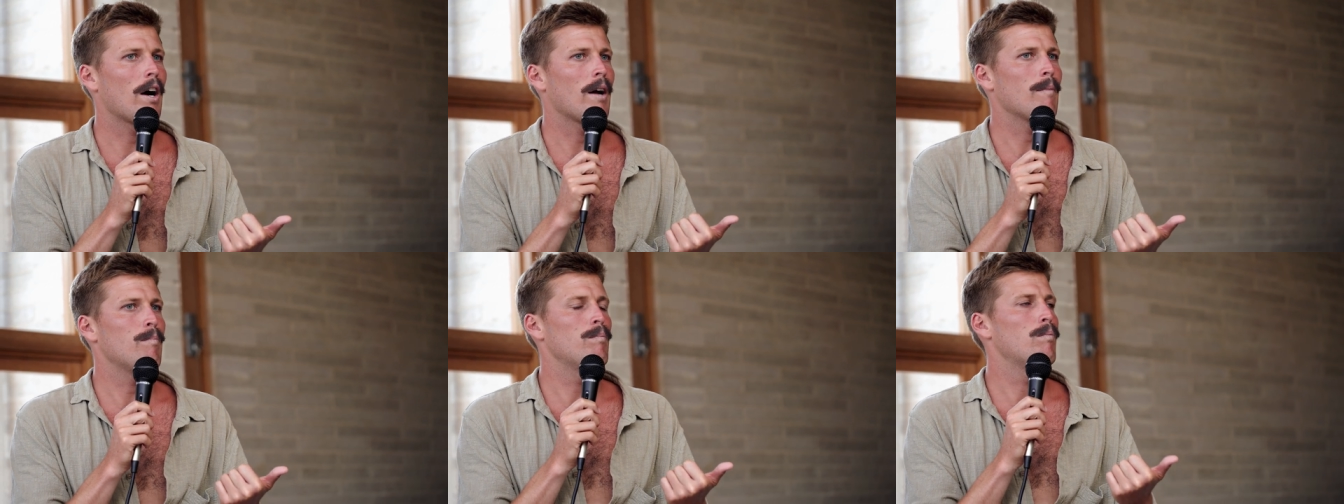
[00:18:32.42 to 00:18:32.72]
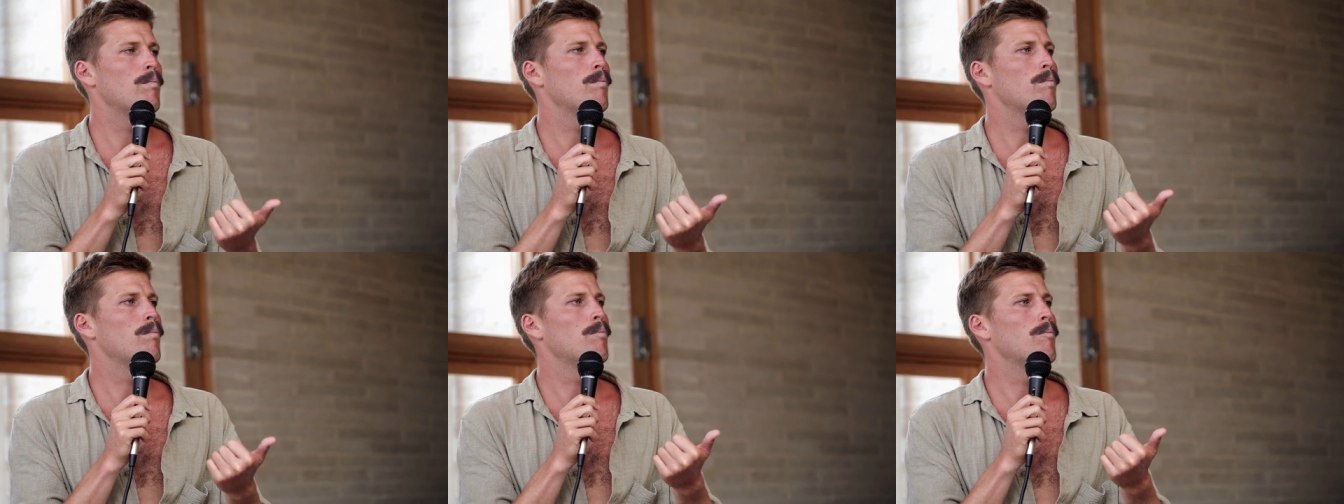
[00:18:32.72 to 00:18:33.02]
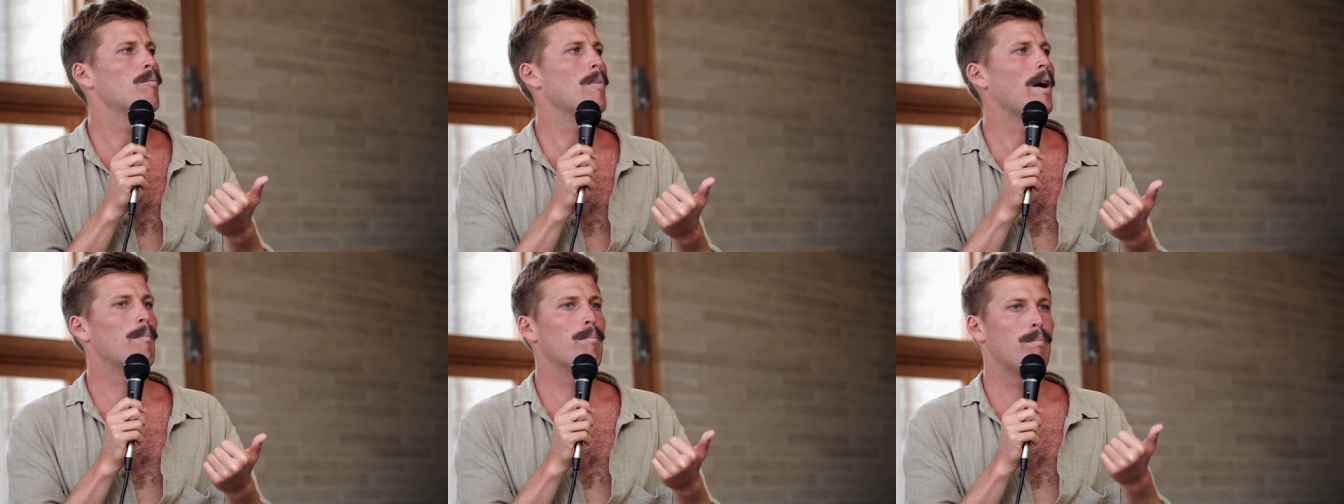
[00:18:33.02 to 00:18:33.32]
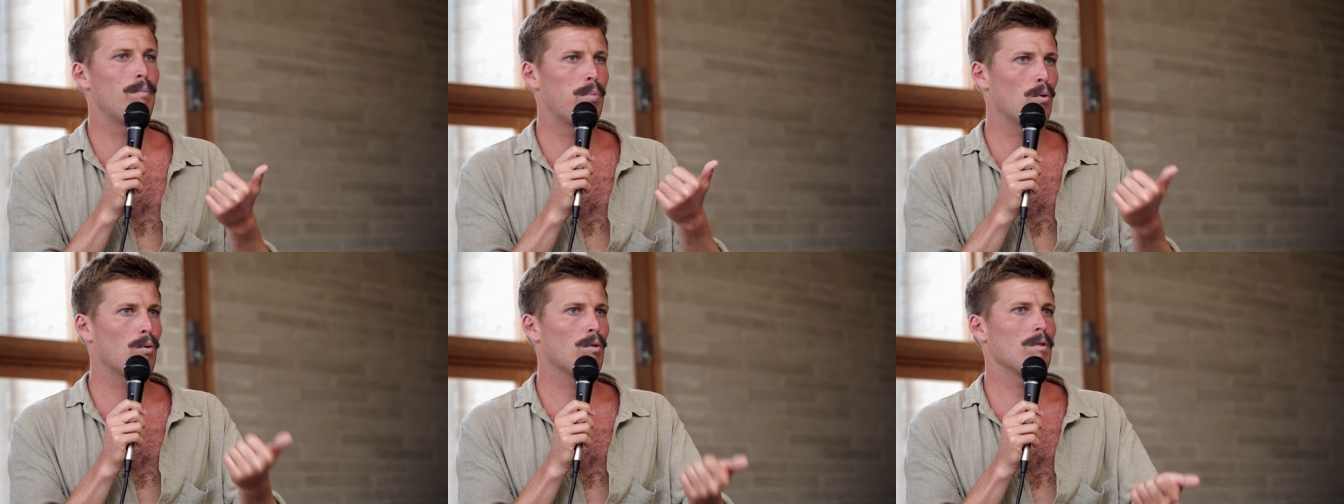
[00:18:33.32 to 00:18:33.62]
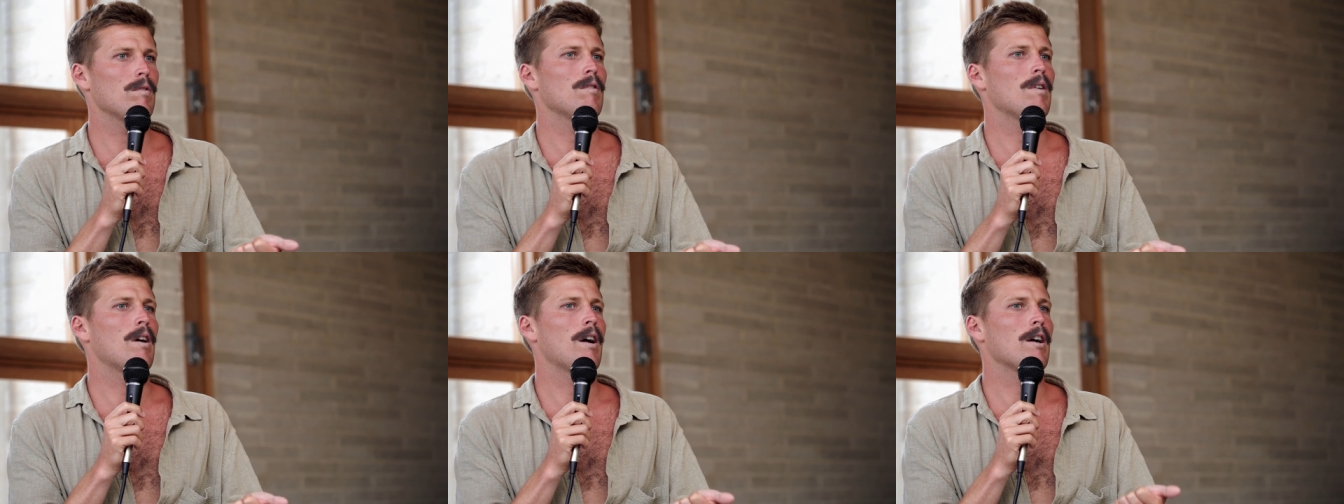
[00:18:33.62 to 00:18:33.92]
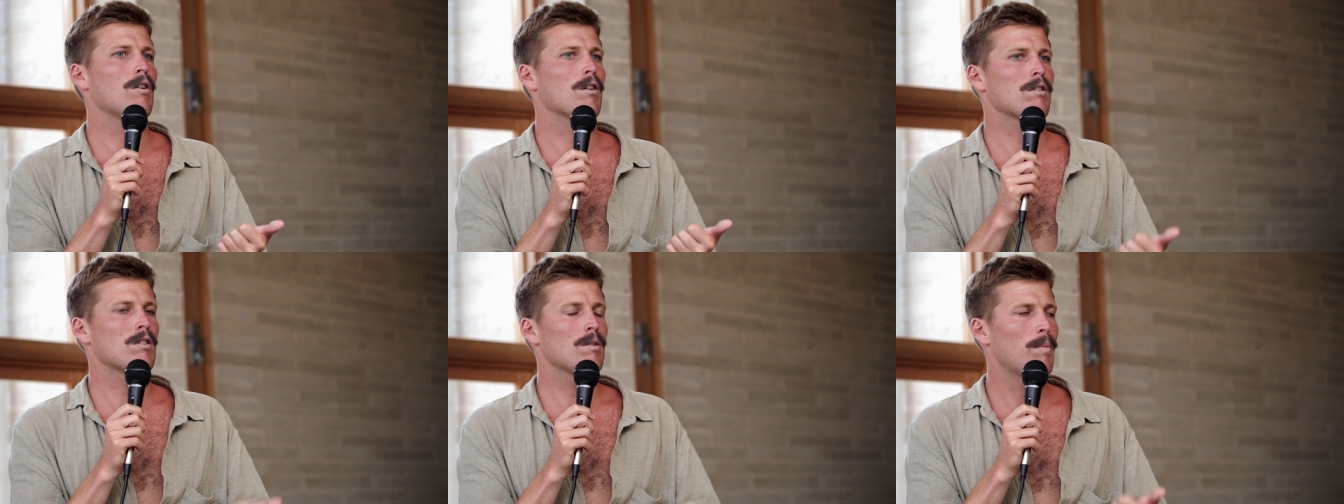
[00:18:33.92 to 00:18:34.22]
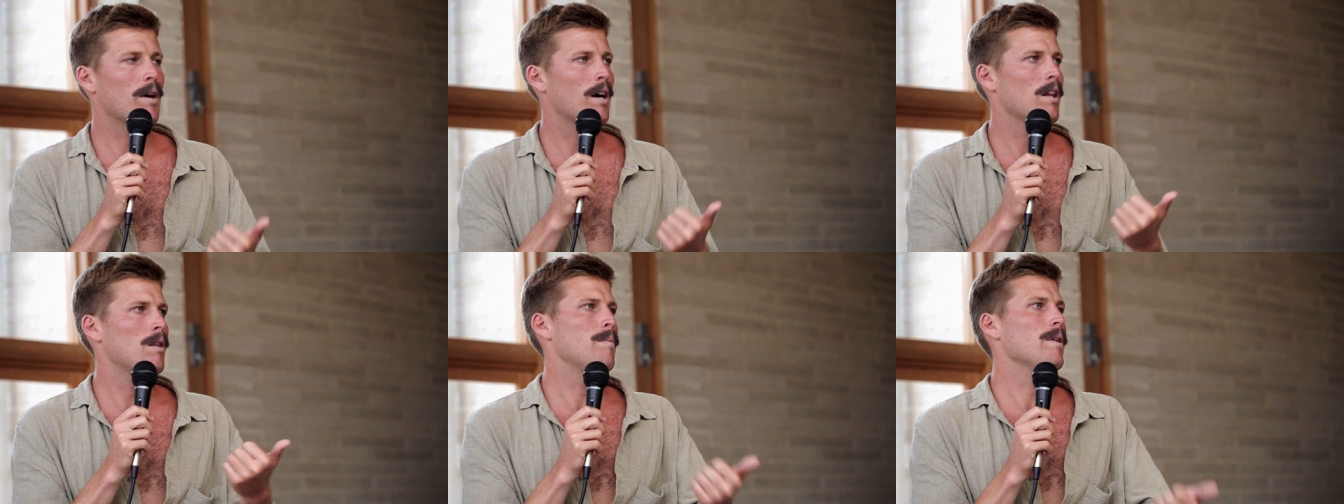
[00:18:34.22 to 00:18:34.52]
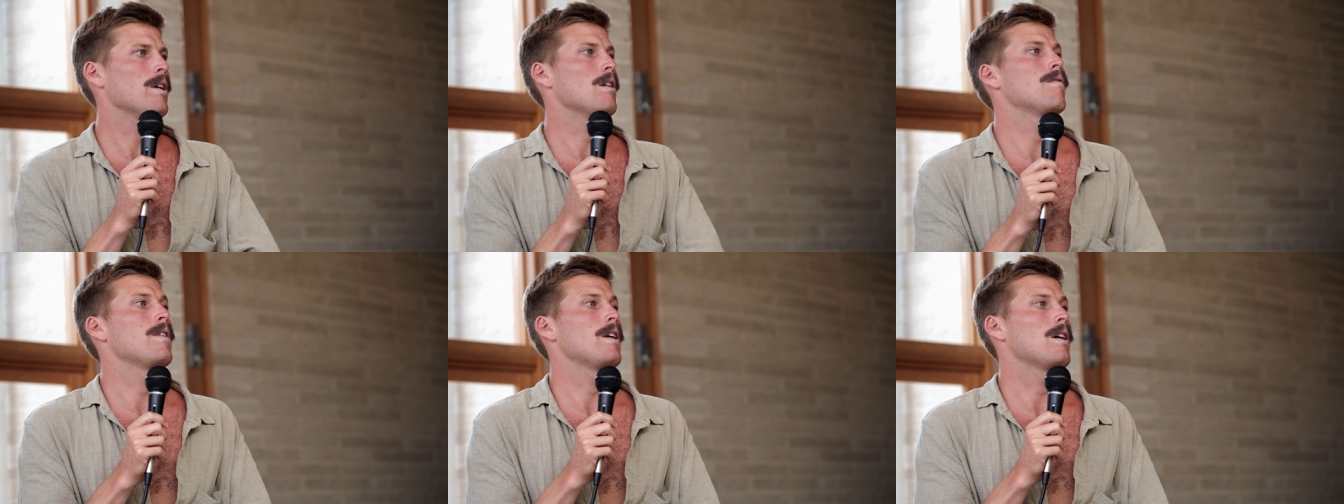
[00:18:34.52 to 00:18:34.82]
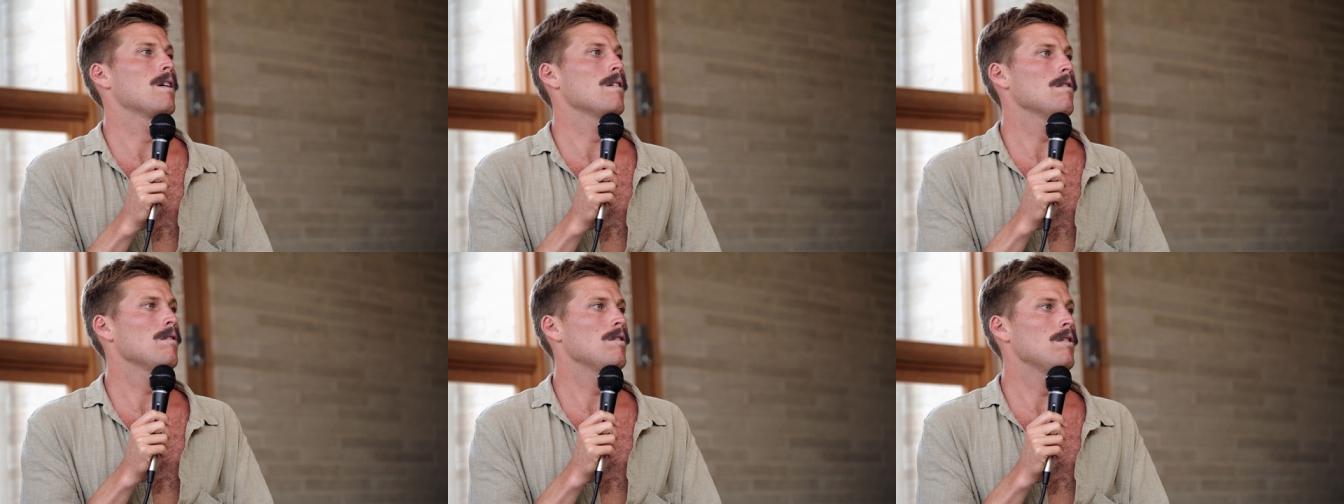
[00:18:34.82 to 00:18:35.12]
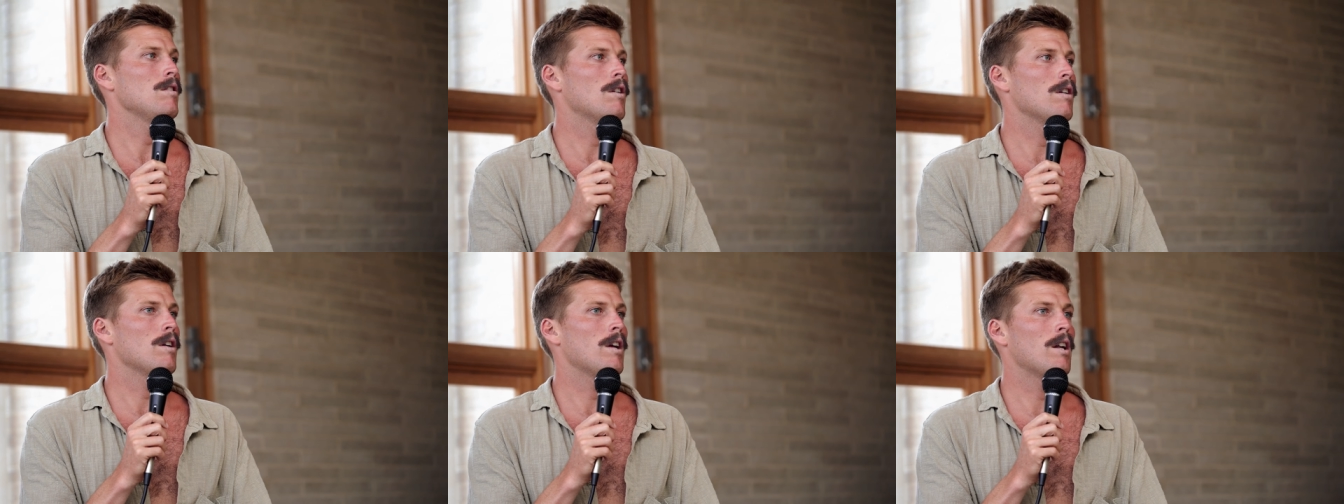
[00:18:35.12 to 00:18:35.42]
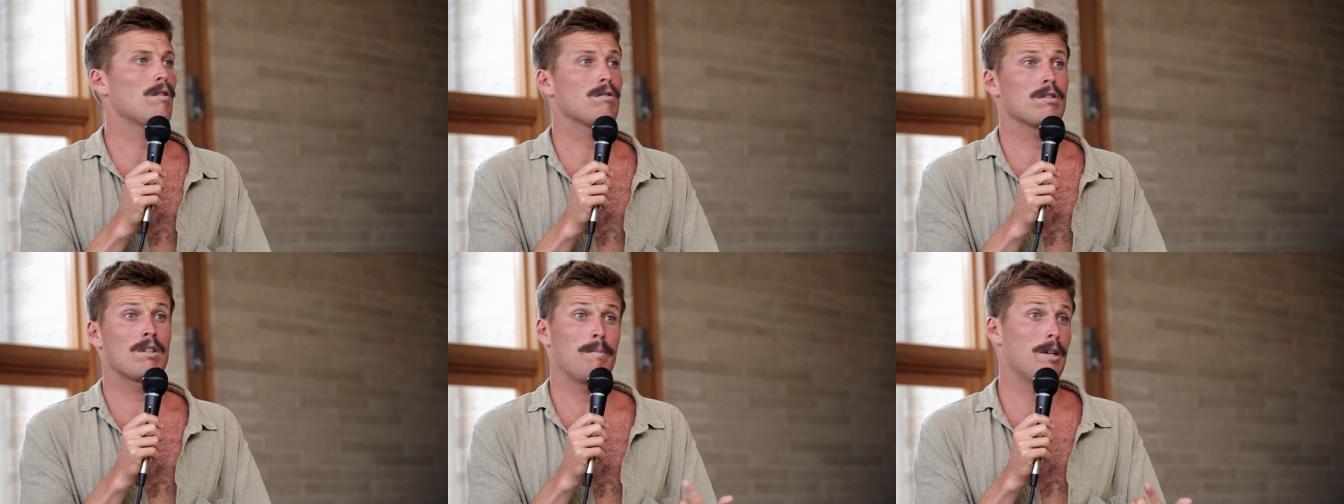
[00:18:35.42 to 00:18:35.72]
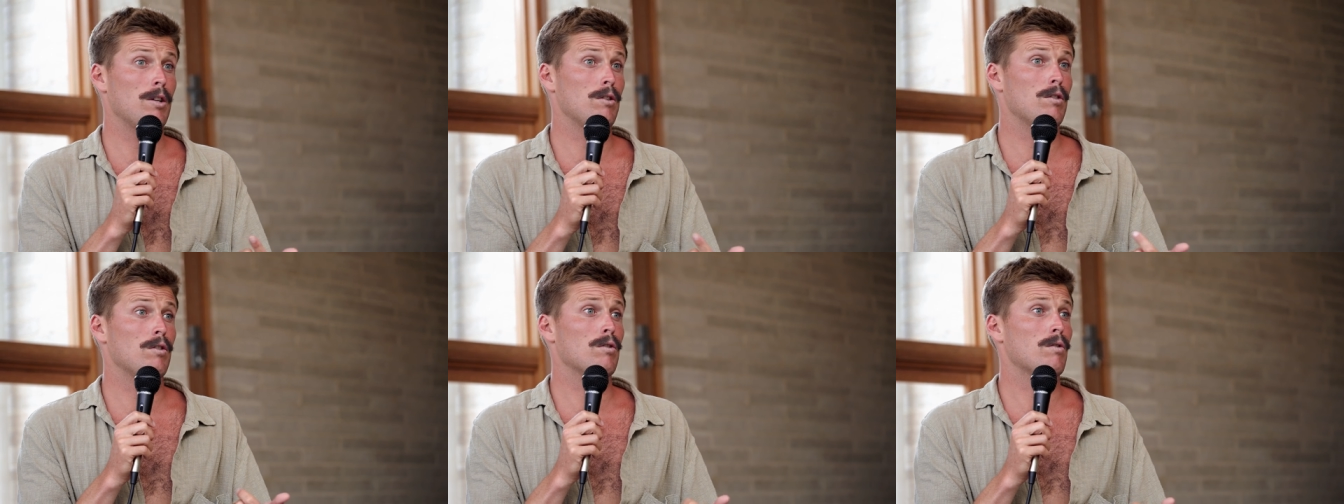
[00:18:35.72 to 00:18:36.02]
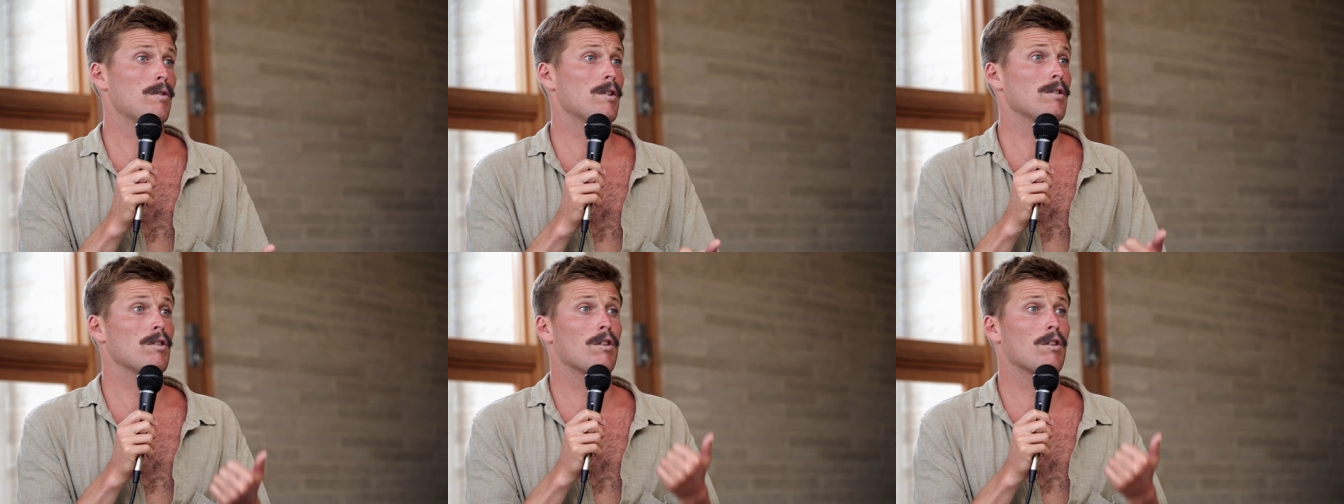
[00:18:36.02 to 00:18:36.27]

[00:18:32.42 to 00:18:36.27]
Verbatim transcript: I I bought, I got to buy the bigger van, you know, and I was committed to touring.